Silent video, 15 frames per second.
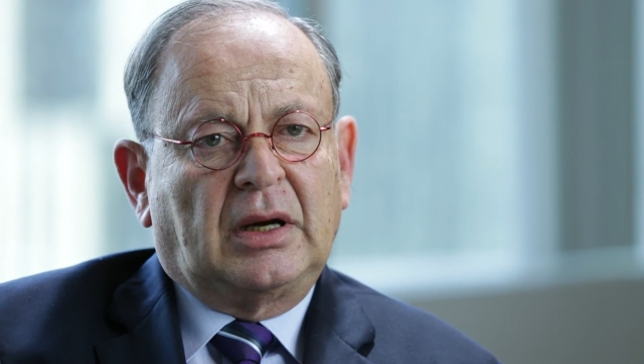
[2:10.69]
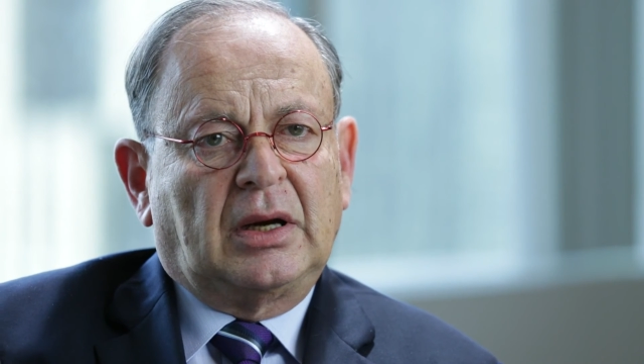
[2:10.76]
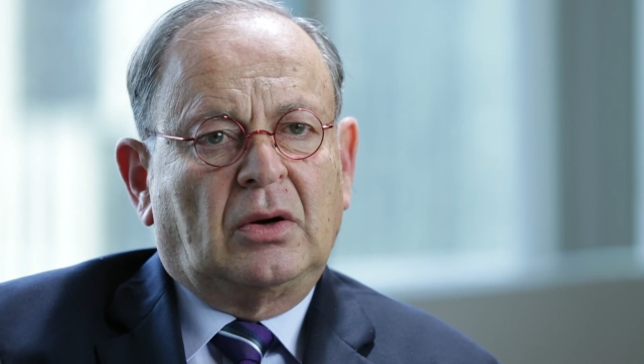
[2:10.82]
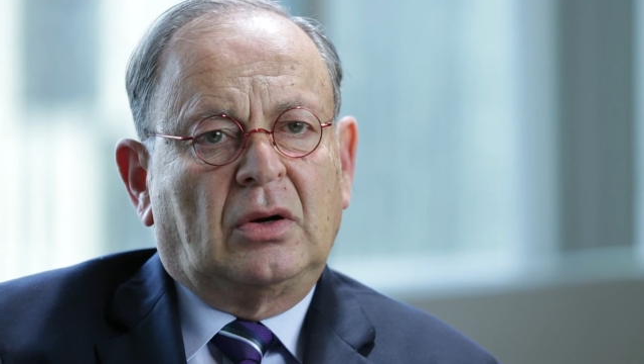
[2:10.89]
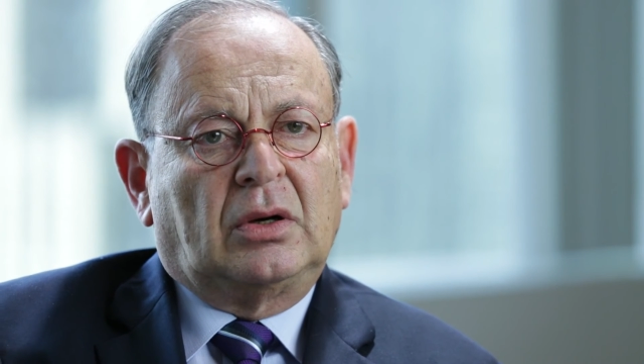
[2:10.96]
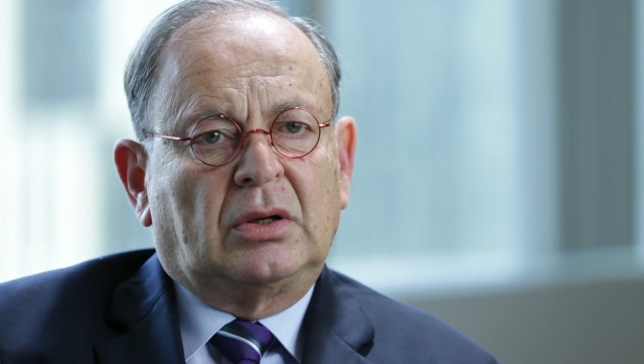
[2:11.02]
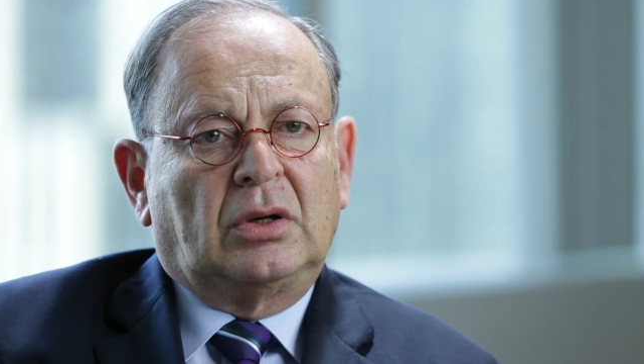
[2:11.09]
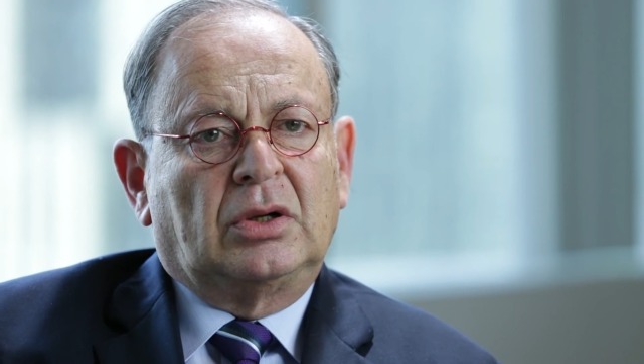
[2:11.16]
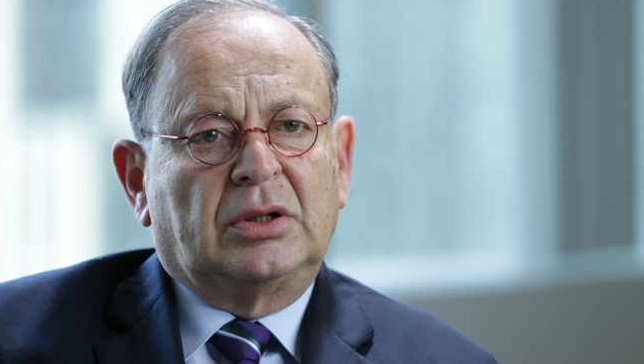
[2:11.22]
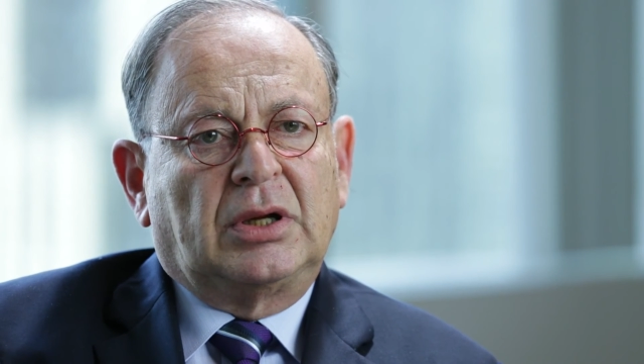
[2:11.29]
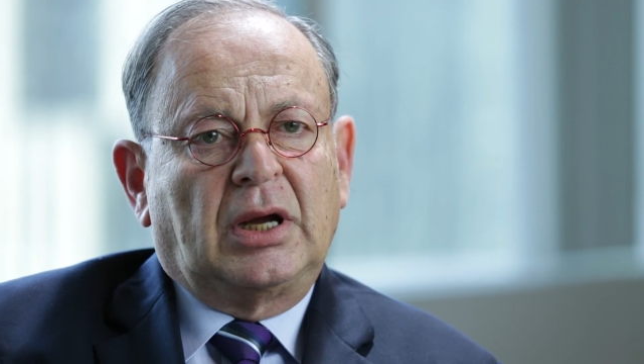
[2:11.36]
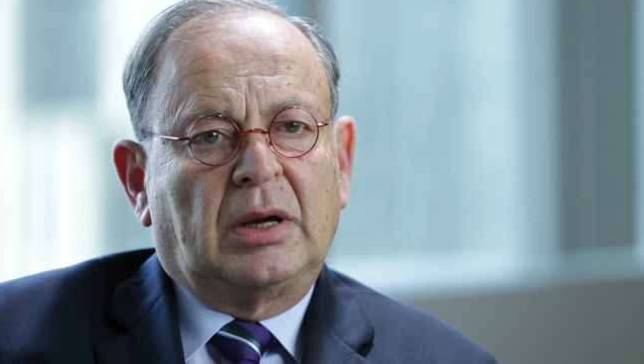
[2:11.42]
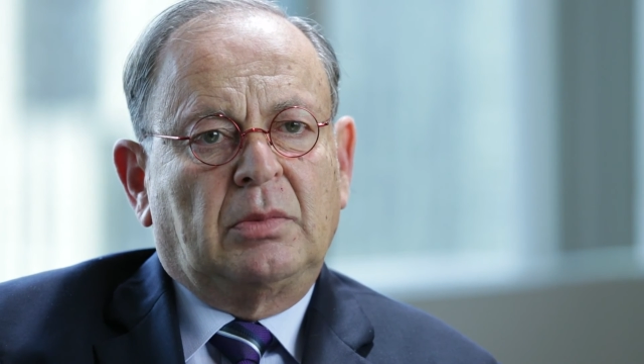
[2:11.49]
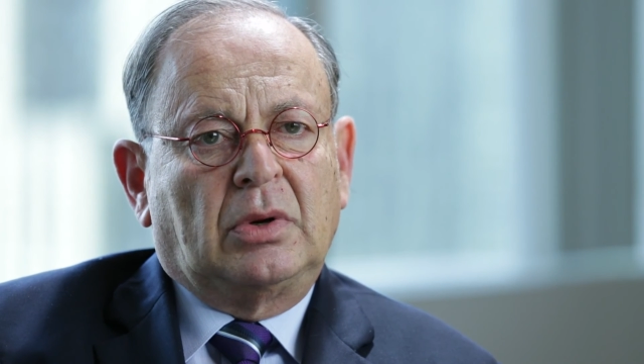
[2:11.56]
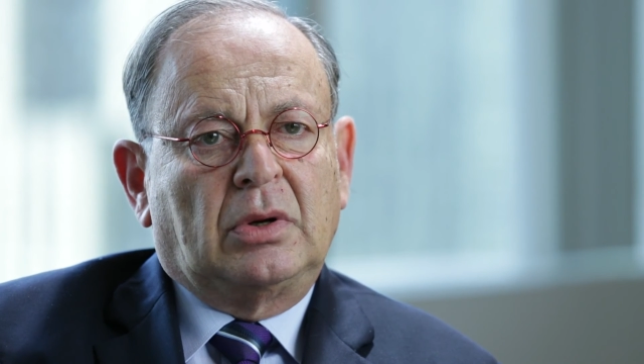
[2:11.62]
or on
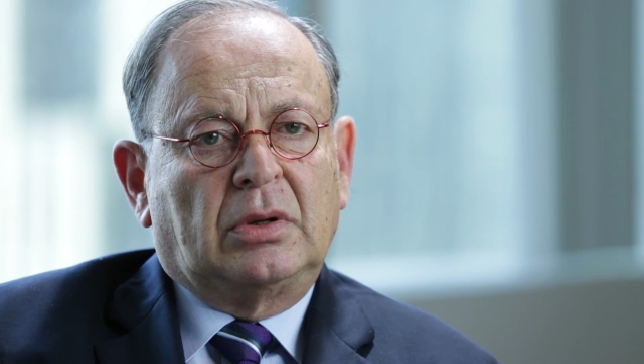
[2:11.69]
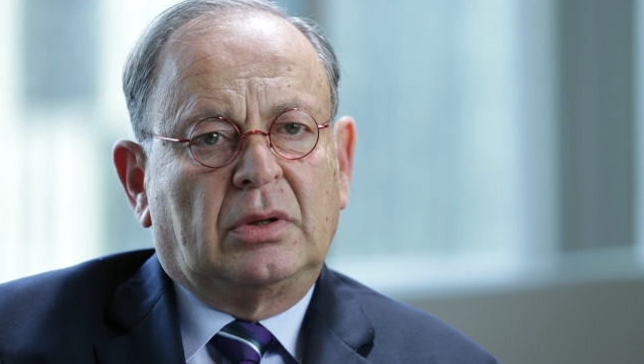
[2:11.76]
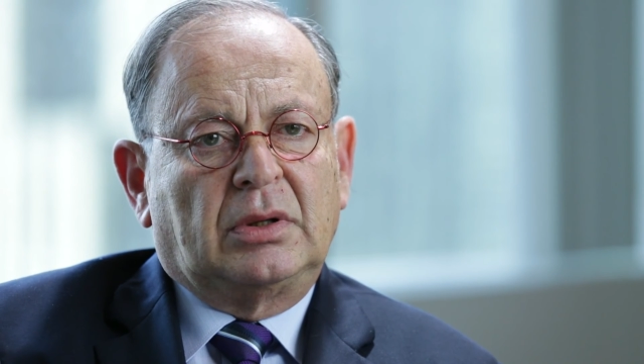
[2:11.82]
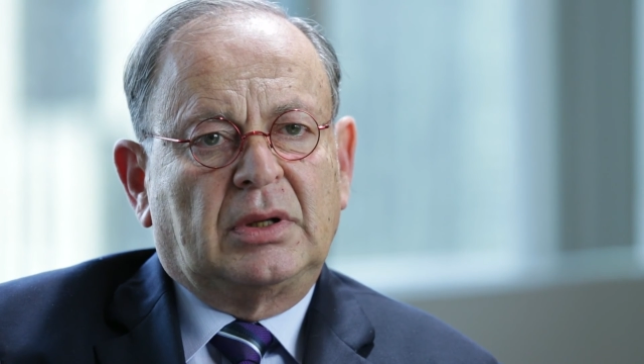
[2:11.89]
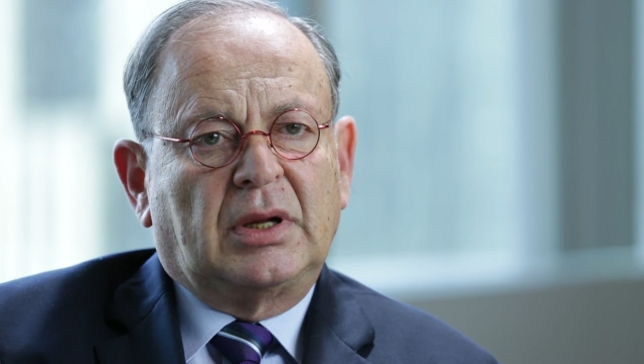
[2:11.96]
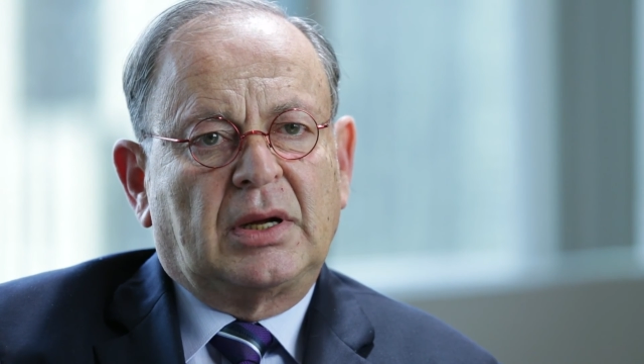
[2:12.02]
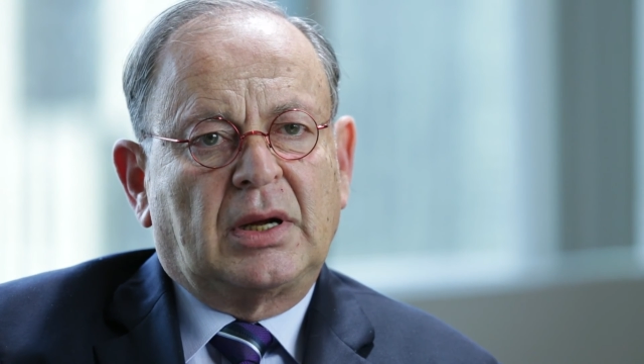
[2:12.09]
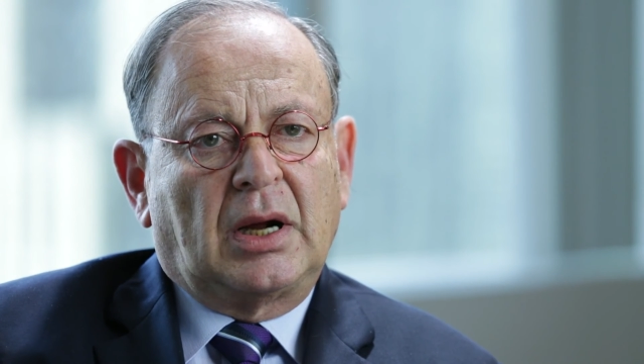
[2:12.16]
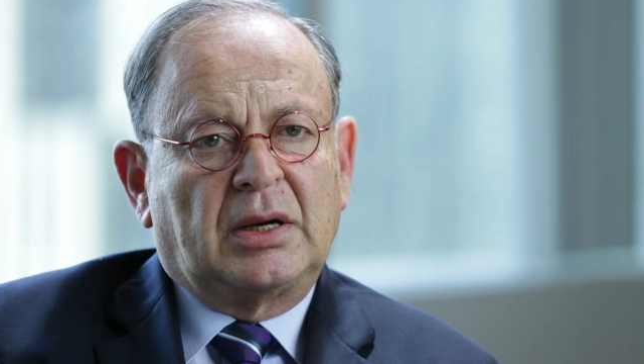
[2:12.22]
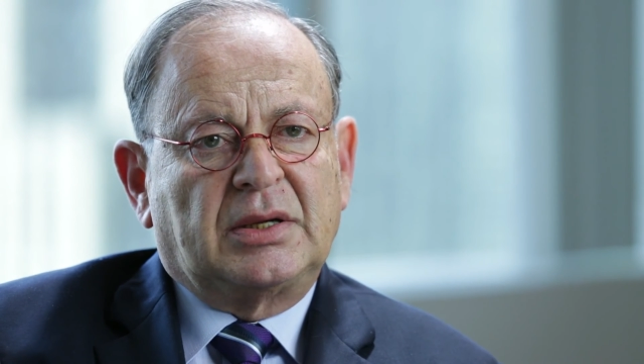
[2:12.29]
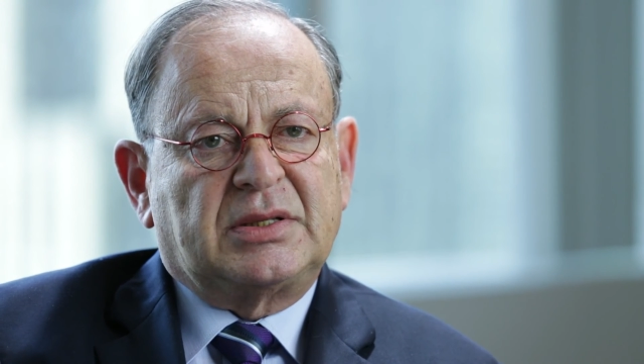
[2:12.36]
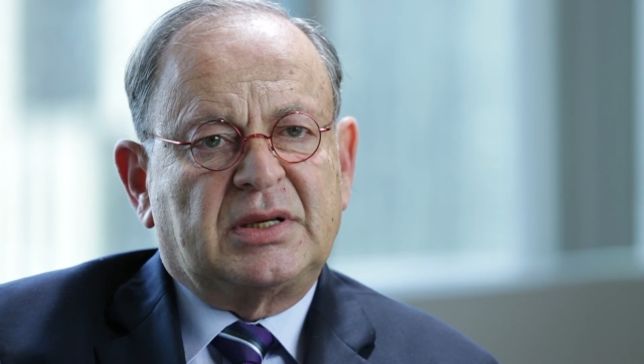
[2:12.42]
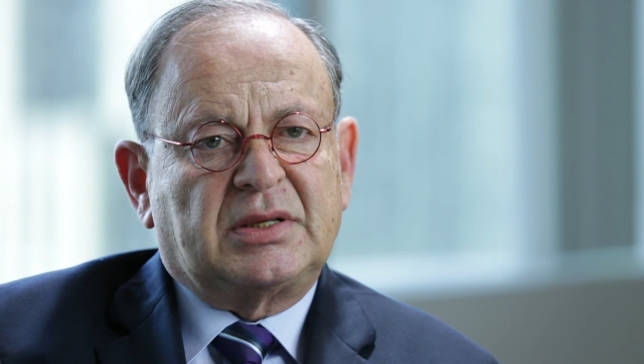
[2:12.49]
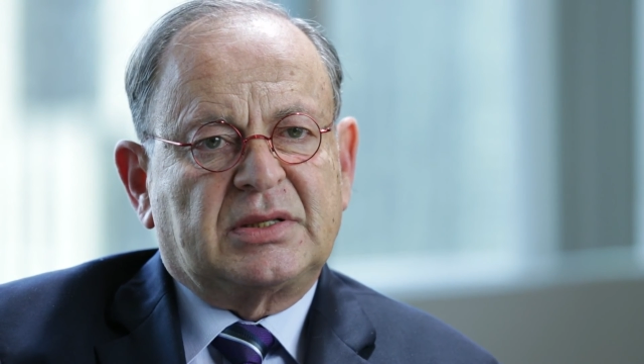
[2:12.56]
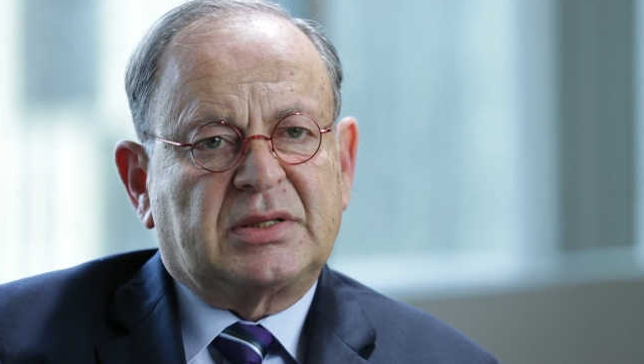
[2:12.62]

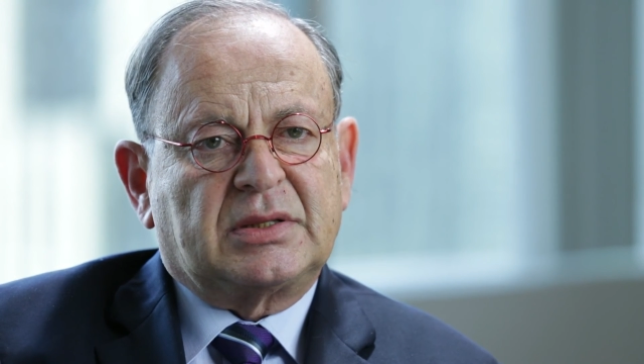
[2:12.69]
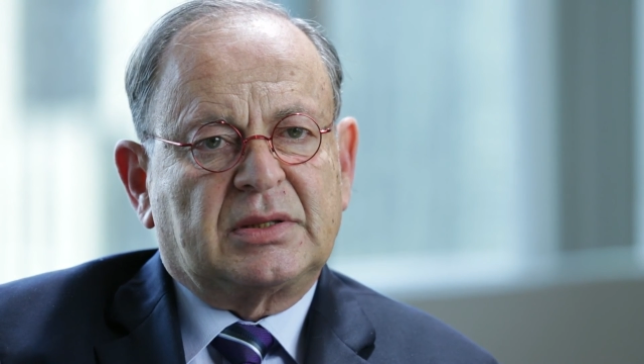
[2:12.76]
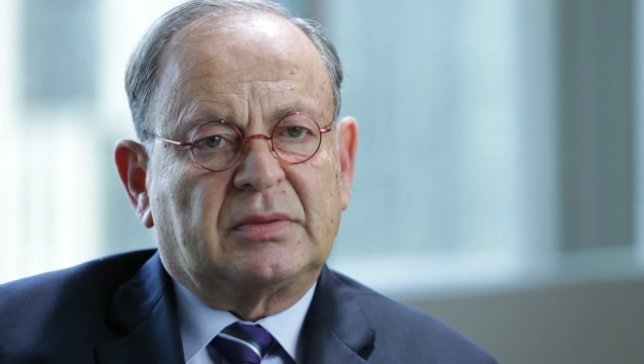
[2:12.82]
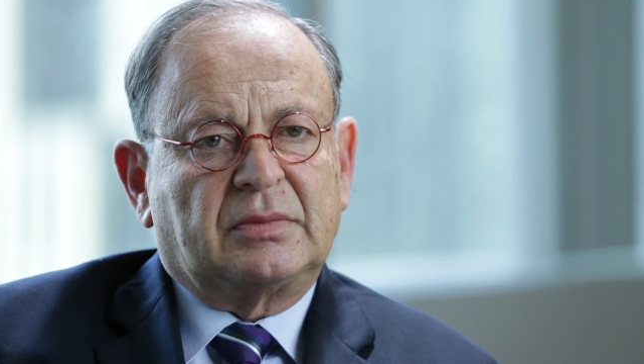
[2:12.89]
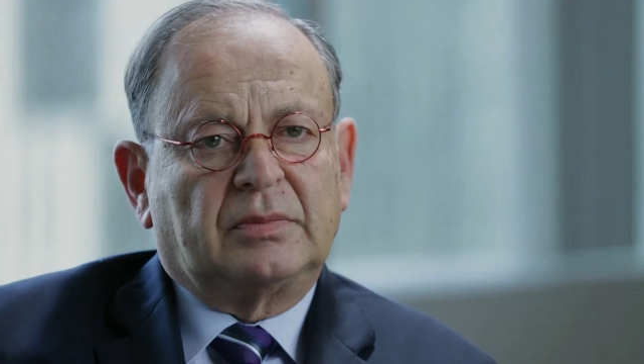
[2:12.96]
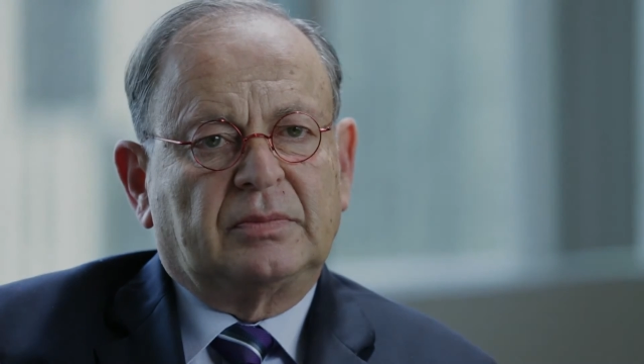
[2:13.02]
hemodialysis.